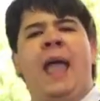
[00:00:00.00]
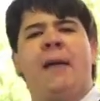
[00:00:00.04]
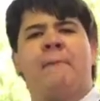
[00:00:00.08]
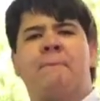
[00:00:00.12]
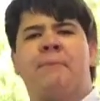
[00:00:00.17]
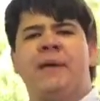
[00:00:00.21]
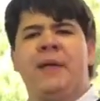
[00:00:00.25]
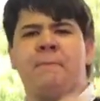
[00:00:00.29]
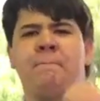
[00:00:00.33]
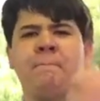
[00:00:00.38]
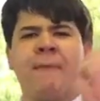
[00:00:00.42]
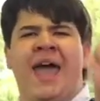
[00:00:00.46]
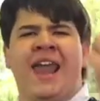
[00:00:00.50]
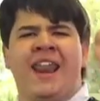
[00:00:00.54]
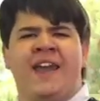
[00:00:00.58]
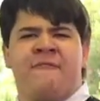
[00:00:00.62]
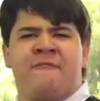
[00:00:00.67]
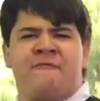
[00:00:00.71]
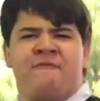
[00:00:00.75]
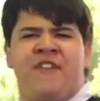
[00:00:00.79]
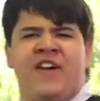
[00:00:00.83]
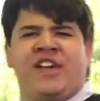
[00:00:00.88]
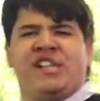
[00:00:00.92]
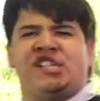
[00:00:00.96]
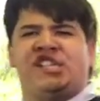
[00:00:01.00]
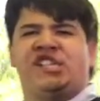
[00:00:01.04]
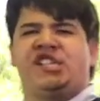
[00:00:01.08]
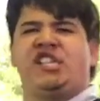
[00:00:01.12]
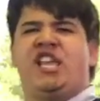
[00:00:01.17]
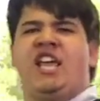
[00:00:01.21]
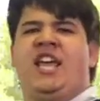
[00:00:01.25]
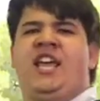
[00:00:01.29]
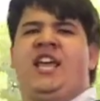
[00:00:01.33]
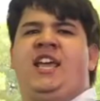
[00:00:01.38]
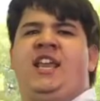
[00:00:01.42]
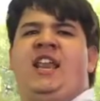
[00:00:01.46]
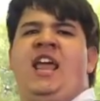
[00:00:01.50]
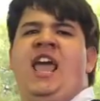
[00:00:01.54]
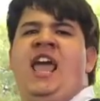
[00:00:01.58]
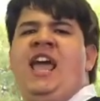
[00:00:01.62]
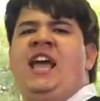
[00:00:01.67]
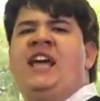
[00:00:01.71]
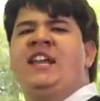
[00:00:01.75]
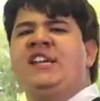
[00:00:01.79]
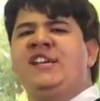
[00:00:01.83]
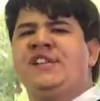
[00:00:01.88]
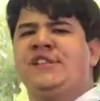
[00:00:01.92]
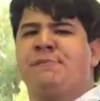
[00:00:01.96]
and be manifested
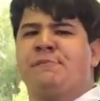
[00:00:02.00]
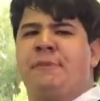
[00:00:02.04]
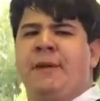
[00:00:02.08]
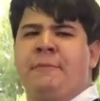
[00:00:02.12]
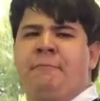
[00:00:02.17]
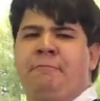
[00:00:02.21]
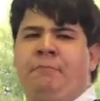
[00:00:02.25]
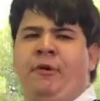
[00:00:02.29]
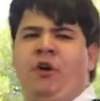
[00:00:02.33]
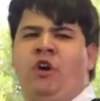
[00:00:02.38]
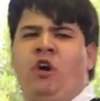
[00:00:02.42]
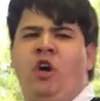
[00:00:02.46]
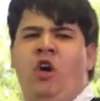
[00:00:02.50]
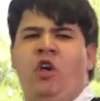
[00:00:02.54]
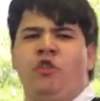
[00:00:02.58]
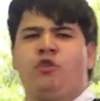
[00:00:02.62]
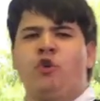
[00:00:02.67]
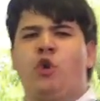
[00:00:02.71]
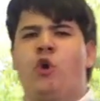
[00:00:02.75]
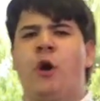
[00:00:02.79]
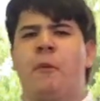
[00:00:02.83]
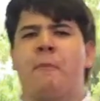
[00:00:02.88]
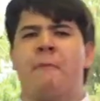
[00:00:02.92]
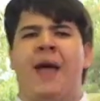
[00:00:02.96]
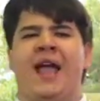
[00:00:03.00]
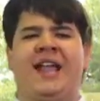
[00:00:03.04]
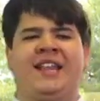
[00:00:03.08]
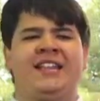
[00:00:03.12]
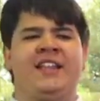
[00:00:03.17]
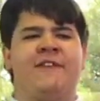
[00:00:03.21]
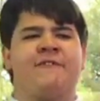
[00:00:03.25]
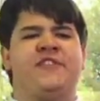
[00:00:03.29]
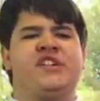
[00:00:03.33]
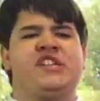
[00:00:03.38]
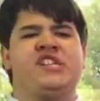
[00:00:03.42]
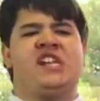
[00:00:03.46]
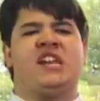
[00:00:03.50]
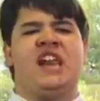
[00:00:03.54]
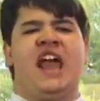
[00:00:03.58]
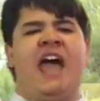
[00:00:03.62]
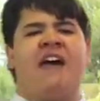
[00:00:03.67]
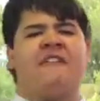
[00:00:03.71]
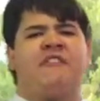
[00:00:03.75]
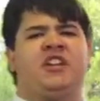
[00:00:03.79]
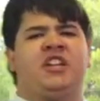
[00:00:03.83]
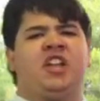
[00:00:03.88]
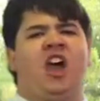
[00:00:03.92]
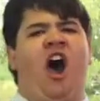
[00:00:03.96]
in his people through a magnificent
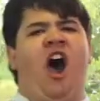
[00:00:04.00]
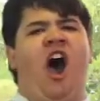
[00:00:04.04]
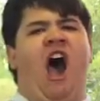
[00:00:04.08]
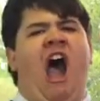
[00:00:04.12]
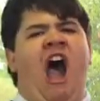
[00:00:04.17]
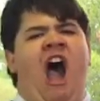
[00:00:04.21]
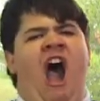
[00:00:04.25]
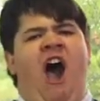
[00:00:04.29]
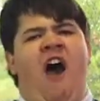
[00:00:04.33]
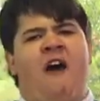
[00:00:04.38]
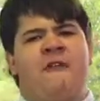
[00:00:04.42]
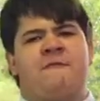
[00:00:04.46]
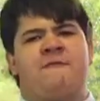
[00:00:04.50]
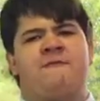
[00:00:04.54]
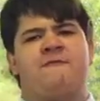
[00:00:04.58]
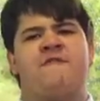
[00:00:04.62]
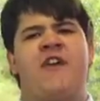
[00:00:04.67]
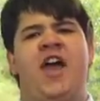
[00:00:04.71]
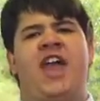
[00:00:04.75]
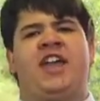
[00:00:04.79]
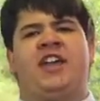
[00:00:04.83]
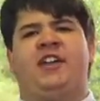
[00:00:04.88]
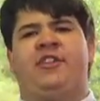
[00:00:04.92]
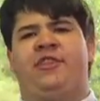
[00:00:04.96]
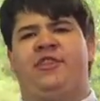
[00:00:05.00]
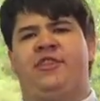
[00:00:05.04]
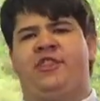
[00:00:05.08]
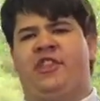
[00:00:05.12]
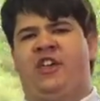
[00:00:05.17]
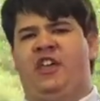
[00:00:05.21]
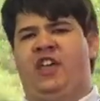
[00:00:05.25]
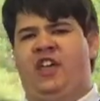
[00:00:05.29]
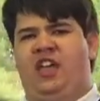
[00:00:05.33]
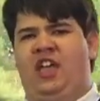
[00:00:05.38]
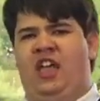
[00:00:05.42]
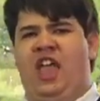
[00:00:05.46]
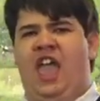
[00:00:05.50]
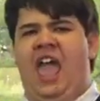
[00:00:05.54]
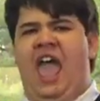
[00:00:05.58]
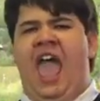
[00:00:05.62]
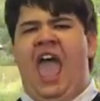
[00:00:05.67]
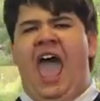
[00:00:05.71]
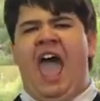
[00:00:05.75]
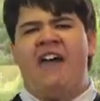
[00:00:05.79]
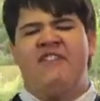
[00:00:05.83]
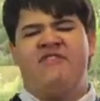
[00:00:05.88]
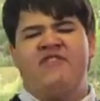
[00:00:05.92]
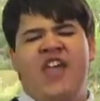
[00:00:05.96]
avatar of faith.
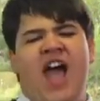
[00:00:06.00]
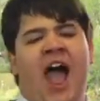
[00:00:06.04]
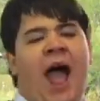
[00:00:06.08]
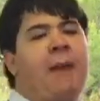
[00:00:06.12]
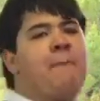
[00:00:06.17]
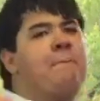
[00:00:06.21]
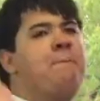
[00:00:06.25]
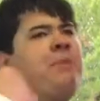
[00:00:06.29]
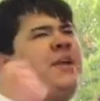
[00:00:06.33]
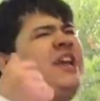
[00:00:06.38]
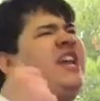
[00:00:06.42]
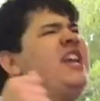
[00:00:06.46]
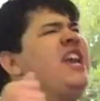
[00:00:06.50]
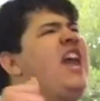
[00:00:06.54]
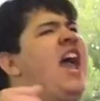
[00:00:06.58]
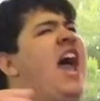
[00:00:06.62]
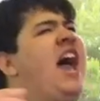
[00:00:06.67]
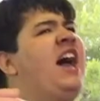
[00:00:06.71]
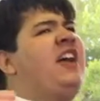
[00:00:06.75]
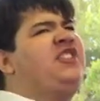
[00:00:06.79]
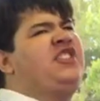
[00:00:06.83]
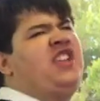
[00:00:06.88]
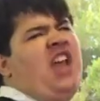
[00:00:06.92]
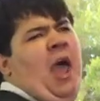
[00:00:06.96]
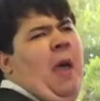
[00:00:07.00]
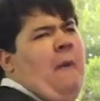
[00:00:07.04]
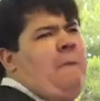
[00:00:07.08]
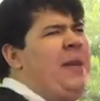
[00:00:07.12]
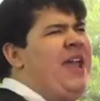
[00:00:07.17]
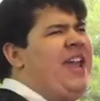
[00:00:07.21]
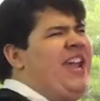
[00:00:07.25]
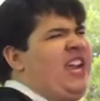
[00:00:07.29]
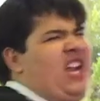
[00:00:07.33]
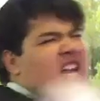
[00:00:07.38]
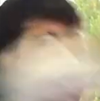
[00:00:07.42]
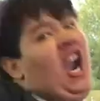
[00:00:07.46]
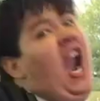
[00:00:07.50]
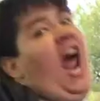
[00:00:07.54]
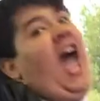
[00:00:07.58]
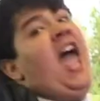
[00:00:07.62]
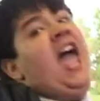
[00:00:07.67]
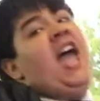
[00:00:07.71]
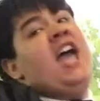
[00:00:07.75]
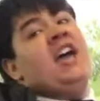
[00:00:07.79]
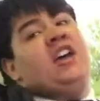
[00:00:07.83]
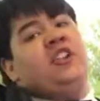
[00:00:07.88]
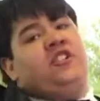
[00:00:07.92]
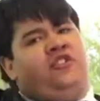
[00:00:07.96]
And thou beest be
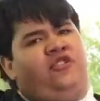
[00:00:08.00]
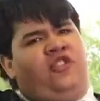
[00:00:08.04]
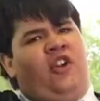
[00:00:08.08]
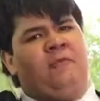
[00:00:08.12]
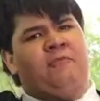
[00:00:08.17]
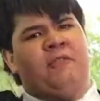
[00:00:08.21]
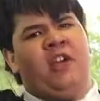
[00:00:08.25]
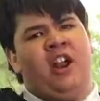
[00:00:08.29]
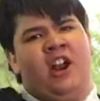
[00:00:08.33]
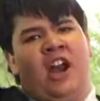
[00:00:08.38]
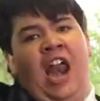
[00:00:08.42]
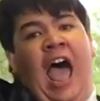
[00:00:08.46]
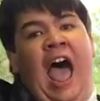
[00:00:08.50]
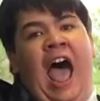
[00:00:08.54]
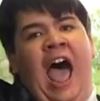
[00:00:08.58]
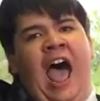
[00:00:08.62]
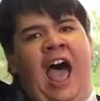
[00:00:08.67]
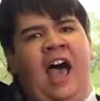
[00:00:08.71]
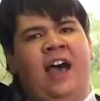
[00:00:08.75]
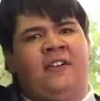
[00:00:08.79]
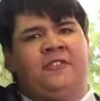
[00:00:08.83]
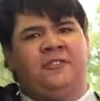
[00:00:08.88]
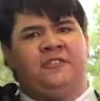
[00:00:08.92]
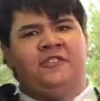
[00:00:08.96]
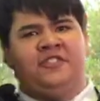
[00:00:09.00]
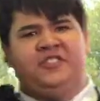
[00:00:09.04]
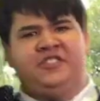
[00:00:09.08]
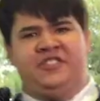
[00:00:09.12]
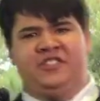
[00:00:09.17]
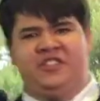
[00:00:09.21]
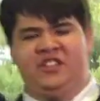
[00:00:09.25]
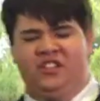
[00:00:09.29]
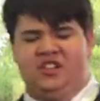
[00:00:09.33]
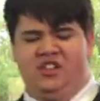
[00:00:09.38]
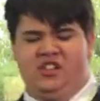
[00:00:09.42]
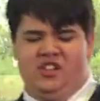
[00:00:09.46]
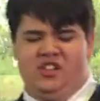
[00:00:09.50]
cleansed from their lives.